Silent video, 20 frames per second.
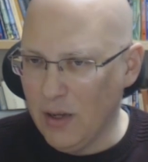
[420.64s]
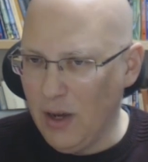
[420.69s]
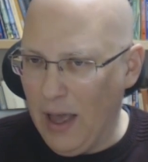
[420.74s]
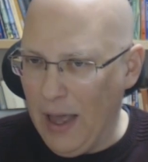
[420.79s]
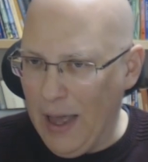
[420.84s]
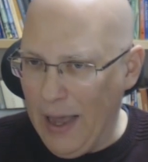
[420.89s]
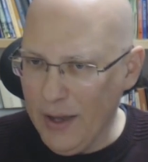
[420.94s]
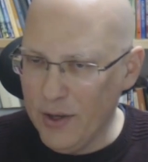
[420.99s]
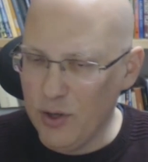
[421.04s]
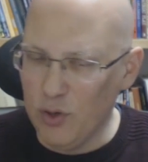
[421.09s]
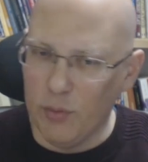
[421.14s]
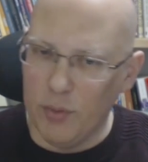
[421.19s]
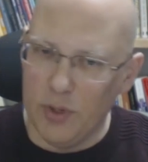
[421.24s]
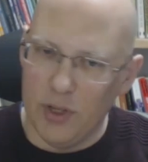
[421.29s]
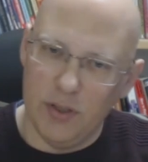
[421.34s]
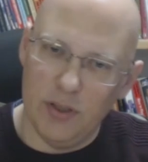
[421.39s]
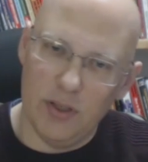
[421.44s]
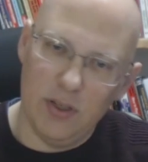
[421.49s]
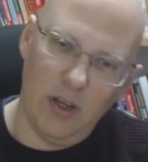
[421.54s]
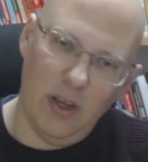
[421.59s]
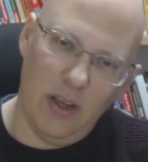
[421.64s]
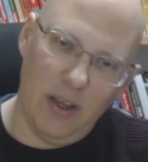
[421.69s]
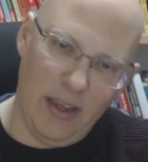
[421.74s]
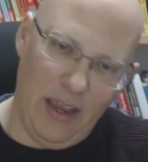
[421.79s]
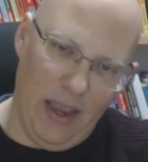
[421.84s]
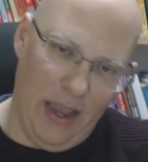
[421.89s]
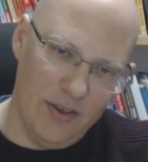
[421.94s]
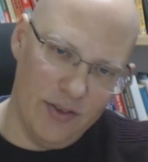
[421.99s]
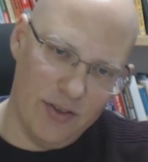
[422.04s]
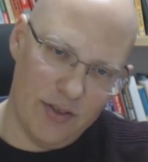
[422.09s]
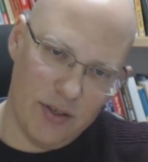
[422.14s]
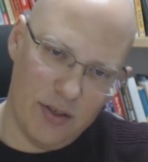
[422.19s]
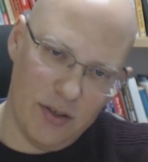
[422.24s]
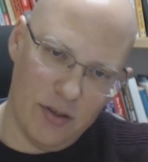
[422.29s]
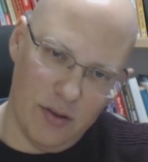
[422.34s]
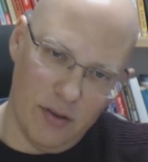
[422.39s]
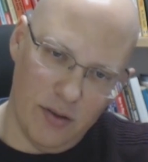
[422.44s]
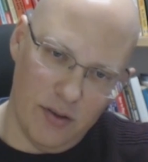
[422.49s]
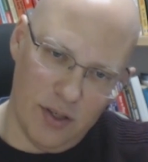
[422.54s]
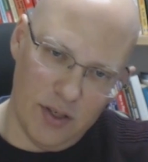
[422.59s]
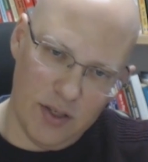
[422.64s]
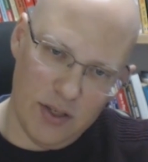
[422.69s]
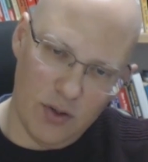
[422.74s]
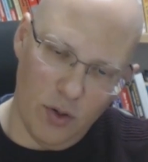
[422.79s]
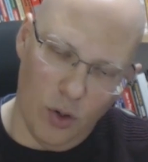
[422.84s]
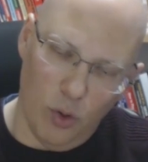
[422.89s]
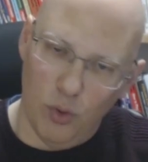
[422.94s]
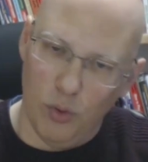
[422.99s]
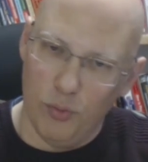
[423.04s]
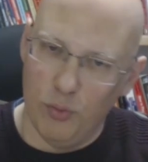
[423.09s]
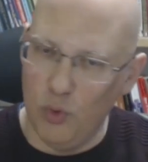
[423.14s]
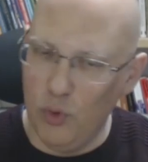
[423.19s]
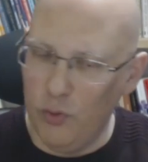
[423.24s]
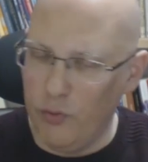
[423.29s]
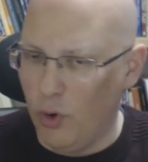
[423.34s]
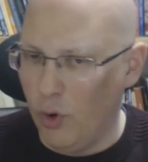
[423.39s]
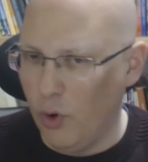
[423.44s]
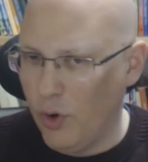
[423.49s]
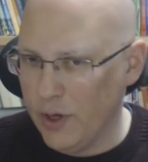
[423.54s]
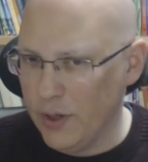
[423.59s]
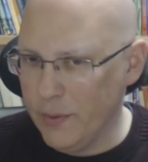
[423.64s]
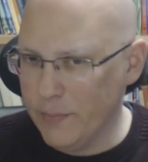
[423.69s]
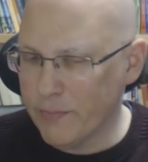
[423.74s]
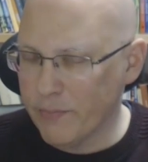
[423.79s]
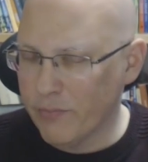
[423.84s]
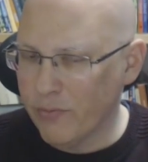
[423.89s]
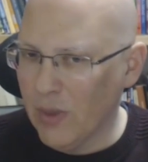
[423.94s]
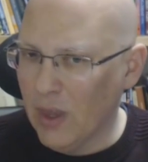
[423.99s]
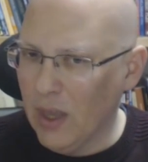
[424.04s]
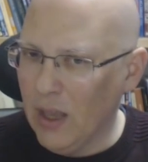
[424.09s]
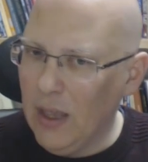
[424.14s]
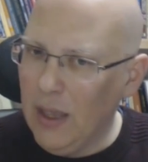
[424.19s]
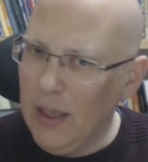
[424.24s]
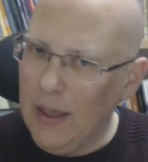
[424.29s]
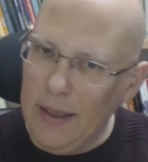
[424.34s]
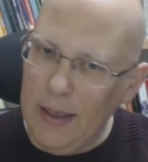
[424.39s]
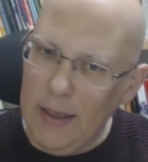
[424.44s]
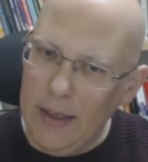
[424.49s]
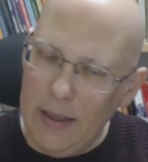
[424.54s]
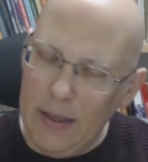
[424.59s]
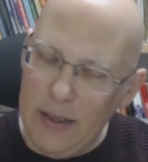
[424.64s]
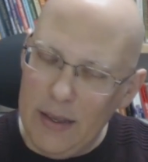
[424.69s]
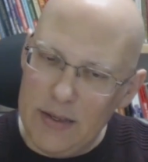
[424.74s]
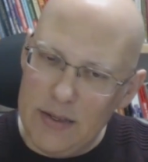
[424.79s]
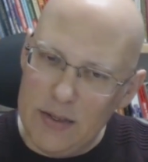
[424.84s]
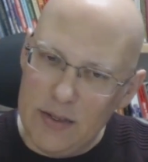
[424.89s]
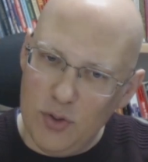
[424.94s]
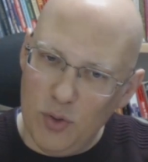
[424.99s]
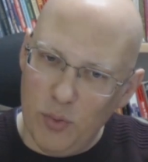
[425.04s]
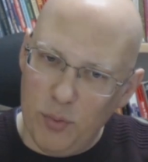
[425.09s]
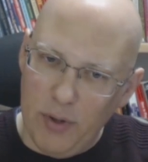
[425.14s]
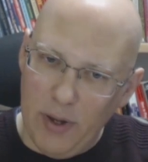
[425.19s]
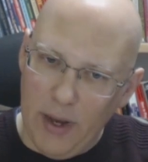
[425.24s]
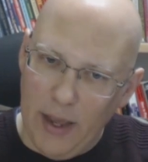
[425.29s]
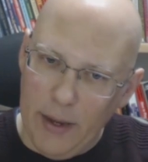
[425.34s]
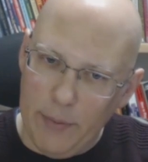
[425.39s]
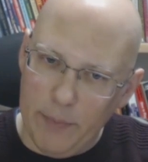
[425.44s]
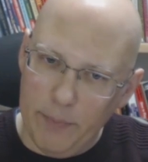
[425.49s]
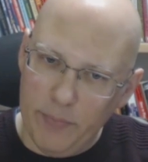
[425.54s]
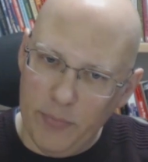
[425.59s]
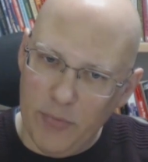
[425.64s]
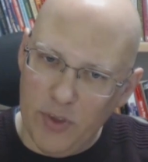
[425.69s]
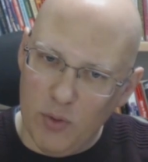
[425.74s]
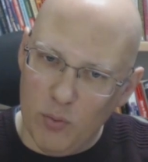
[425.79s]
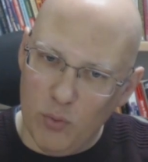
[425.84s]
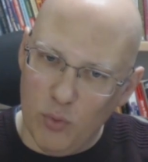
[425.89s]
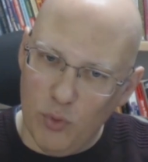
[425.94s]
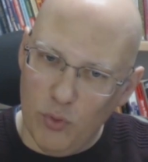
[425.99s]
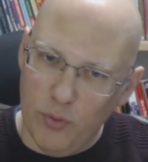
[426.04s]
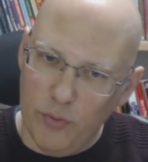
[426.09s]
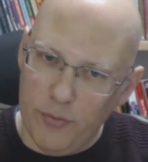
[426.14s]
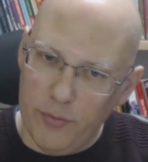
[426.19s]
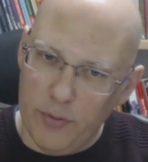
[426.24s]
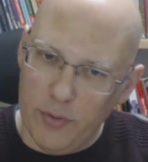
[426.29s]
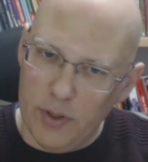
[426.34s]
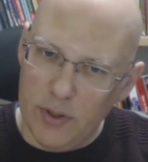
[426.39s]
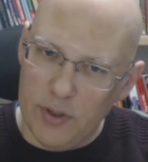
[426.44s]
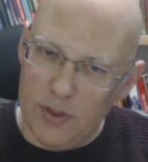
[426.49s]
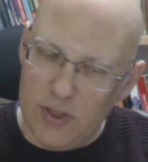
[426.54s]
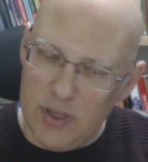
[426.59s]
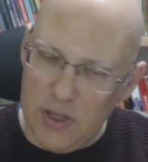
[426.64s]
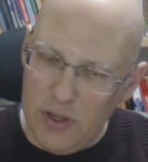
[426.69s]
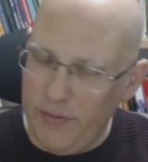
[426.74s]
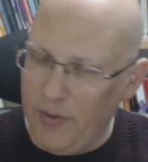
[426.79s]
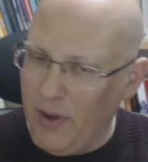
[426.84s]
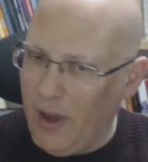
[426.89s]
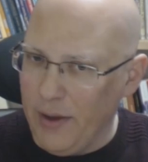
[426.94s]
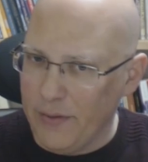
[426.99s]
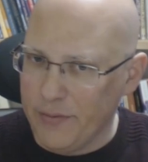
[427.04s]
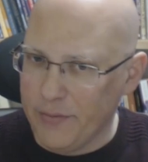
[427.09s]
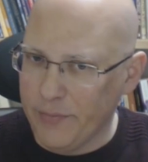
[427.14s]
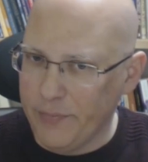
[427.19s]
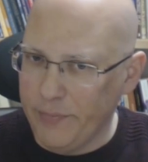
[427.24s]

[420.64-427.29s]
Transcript: argument against this whole move order is to play the move d5.